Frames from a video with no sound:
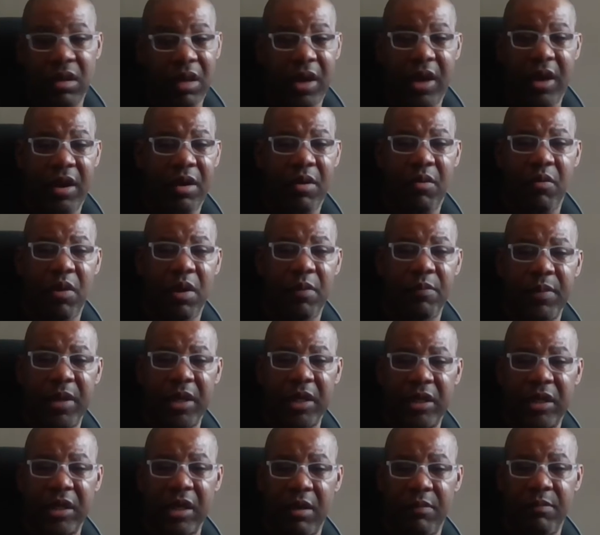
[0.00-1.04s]
But they don't want
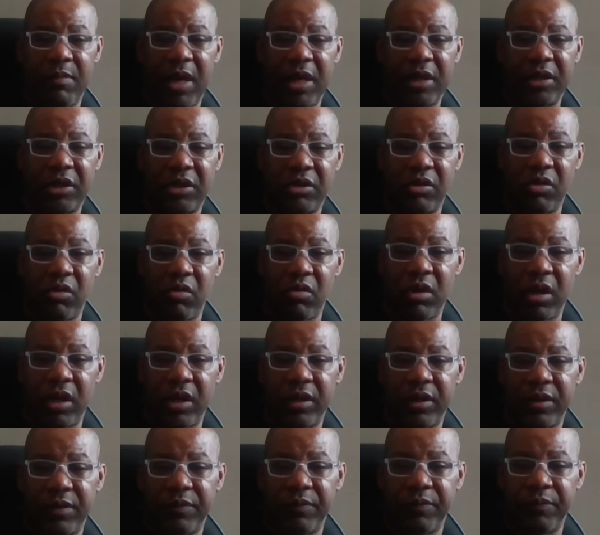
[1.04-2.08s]
me to tell my story.
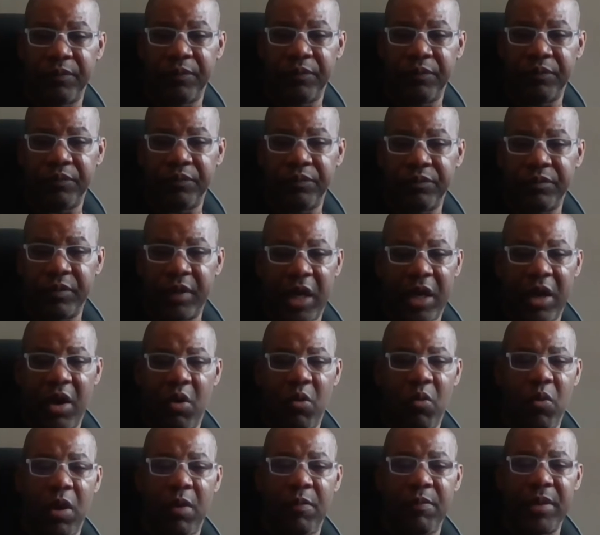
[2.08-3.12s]
They
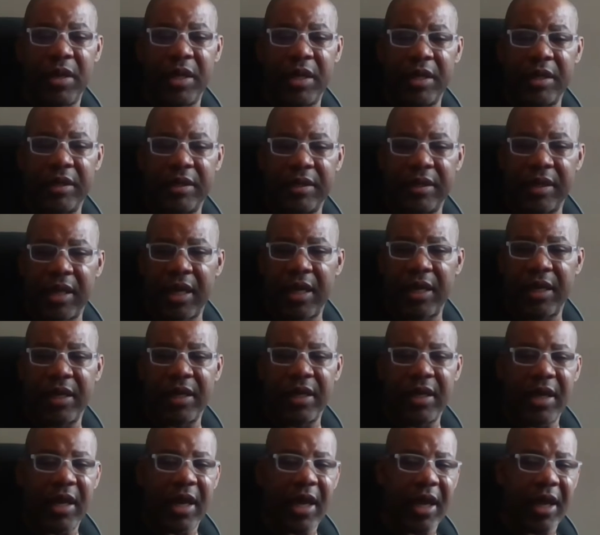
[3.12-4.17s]
don't want me to say,
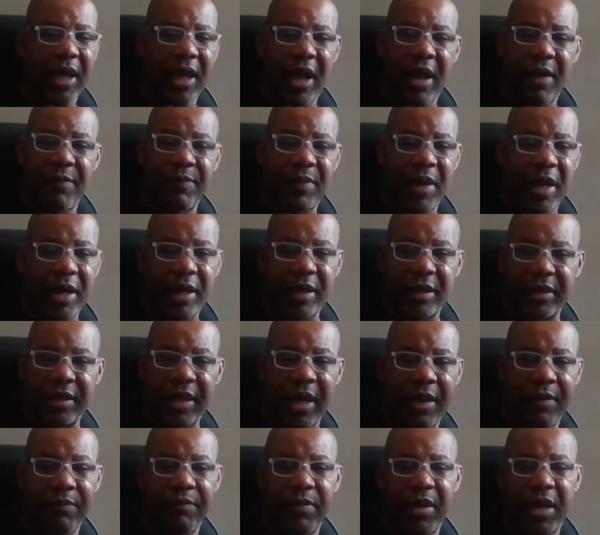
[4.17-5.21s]
hey, I'm not a
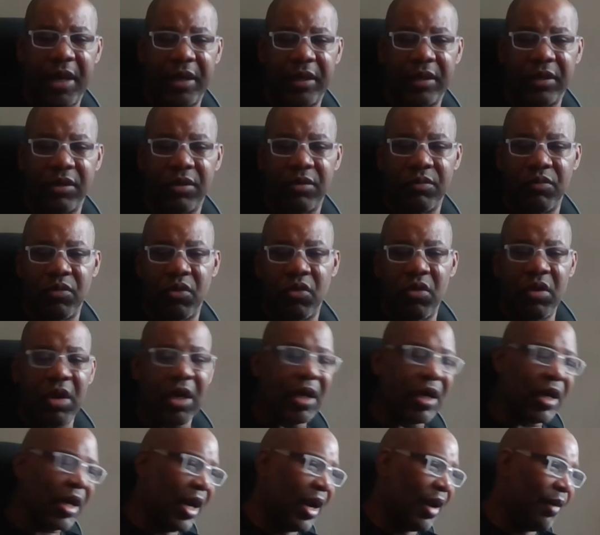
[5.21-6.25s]
diabetic no more.
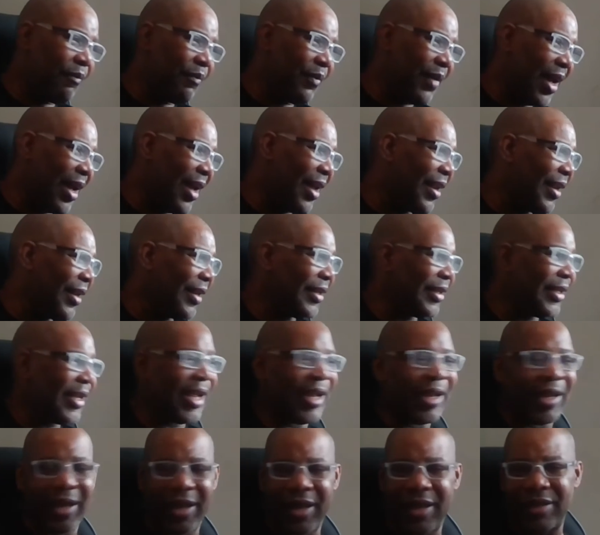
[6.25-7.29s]
I'm not
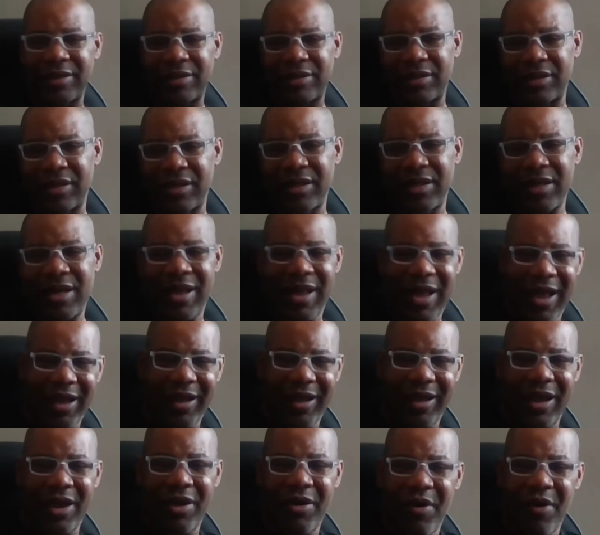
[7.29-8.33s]
taking insulin.
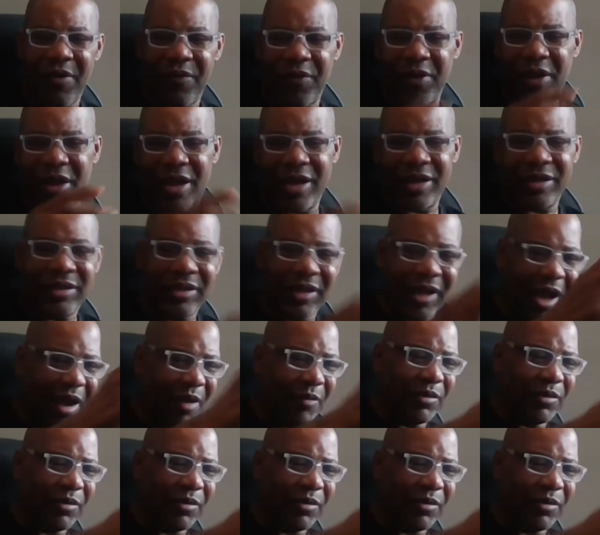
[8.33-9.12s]
I got off of insulin.